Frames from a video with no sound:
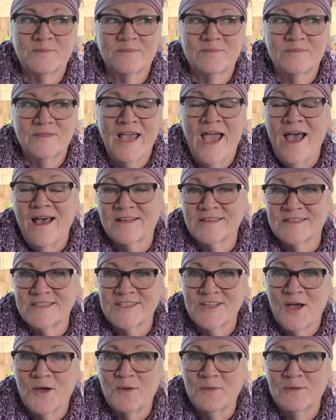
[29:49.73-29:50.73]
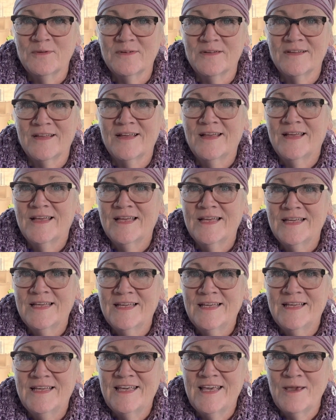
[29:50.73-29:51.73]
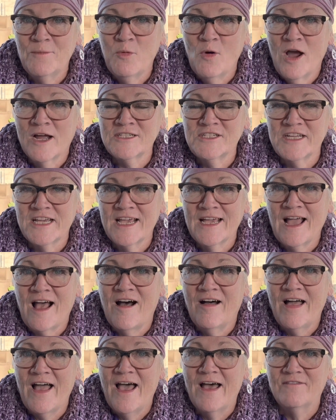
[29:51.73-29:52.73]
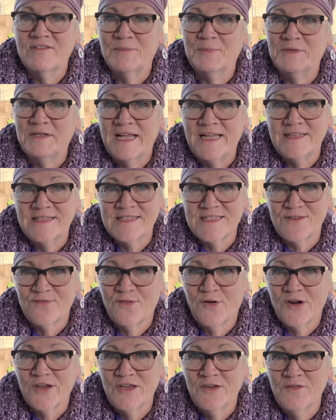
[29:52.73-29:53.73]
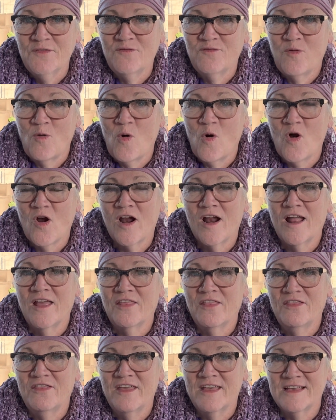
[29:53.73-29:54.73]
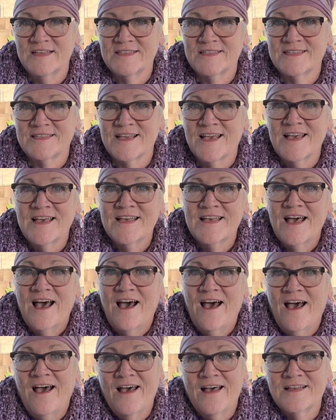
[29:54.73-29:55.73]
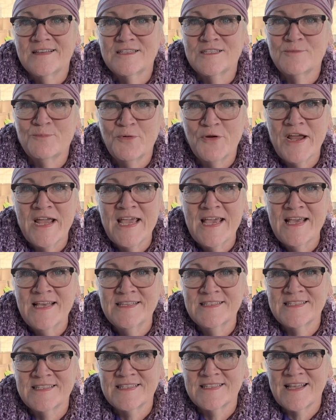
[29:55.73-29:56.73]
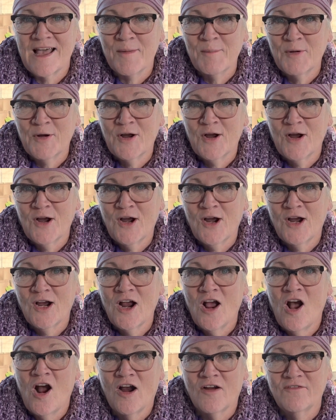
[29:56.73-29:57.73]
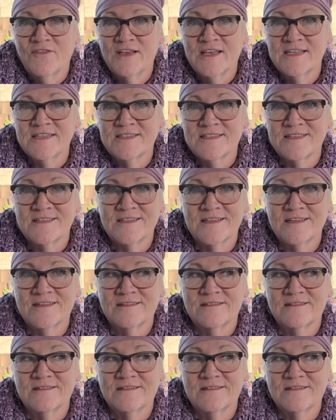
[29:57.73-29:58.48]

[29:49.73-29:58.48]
Yeah, so keep watching. I'll have a playlist for you for this spring, summer, harvest,